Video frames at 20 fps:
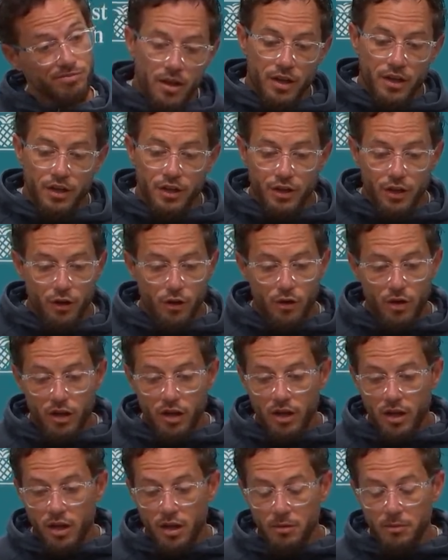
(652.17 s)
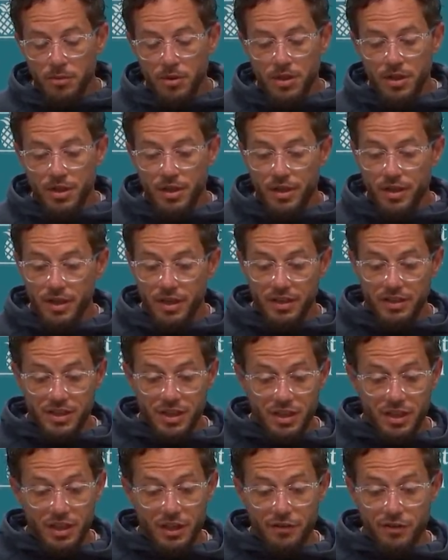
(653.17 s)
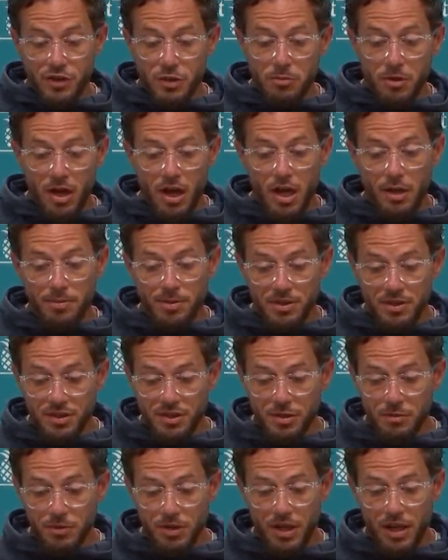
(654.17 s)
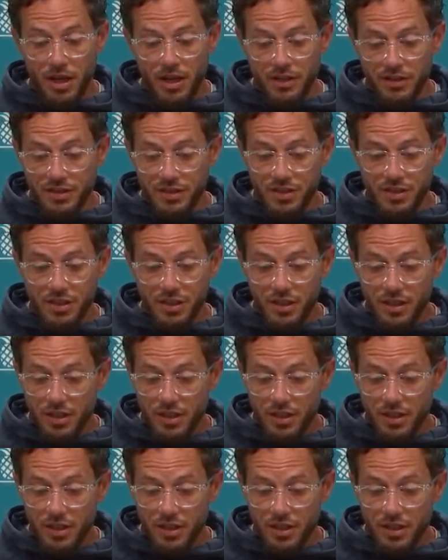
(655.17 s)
You know, um, it's going to give some ops to some guys.